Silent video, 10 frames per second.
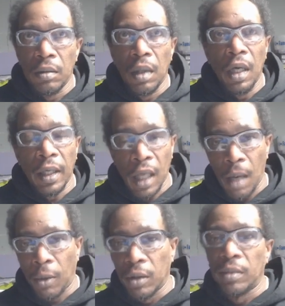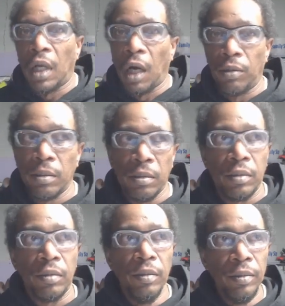the camera that I
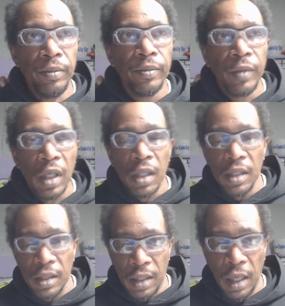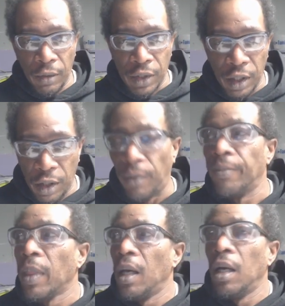said I was going to do.
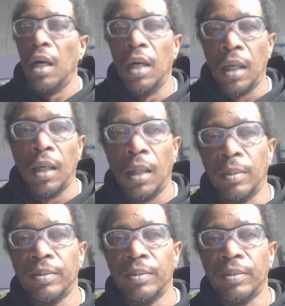A